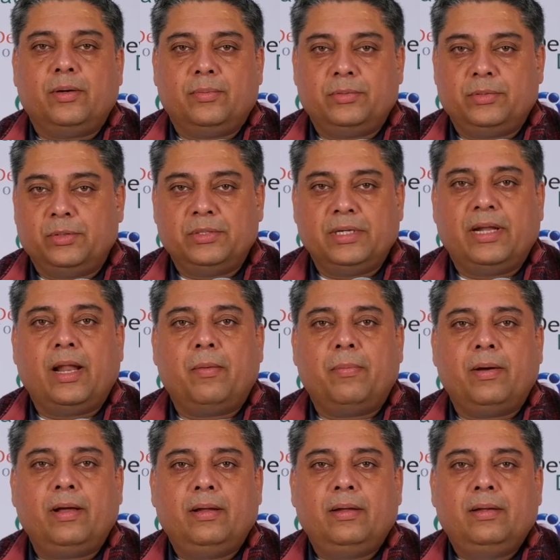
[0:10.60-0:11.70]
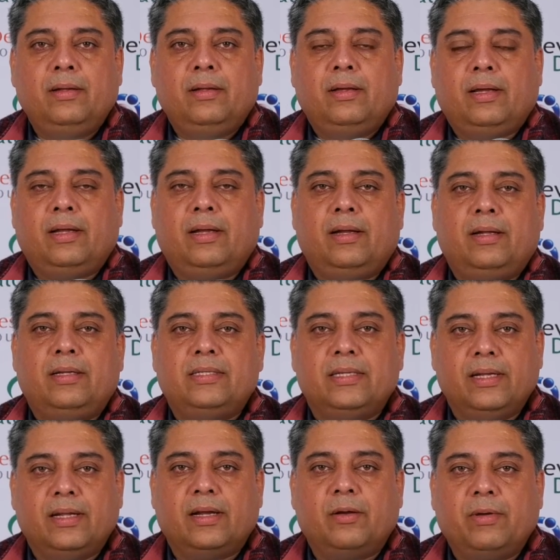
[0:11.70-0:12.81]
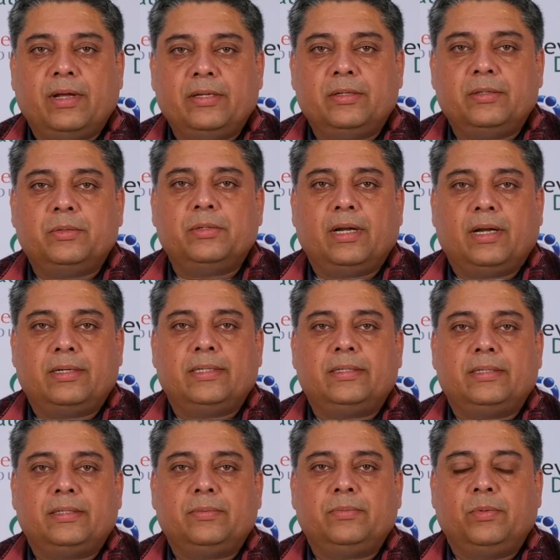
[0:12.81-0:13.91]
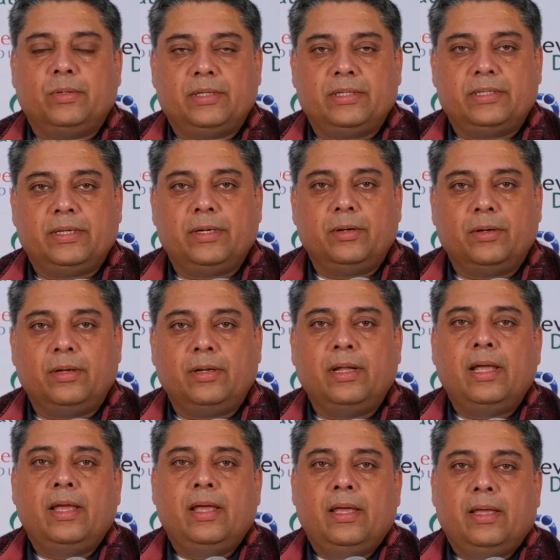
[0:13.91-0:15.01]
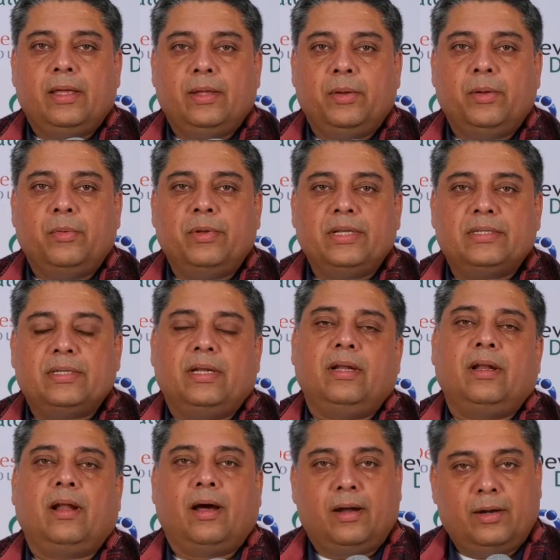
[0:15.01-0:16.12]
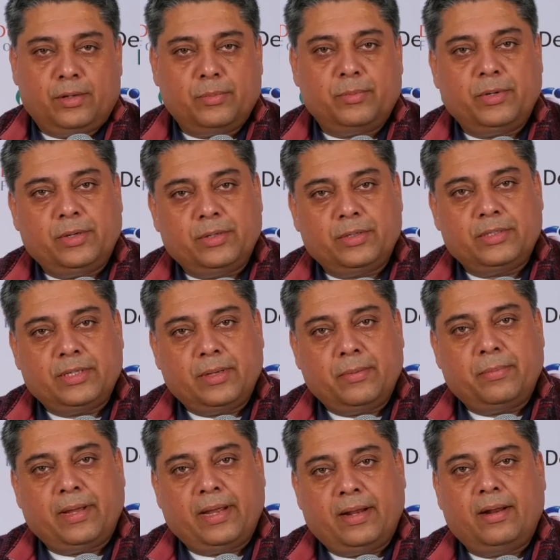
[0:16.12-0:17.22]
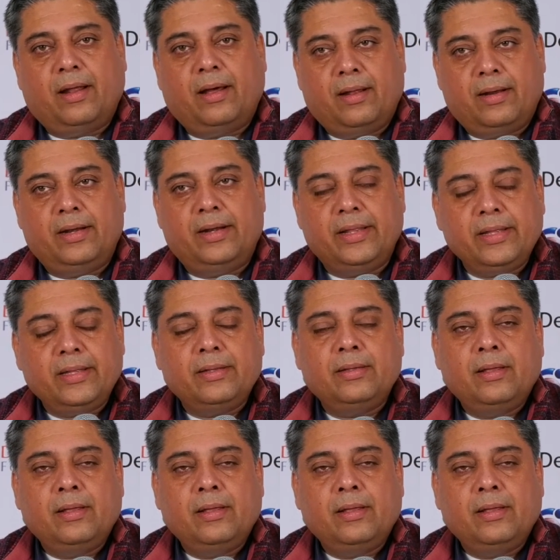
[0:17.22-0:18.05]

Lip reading: of Social Alpha and a senior advisor to Tata Trust, focusing on innovation, entrepreneurship, and R&D.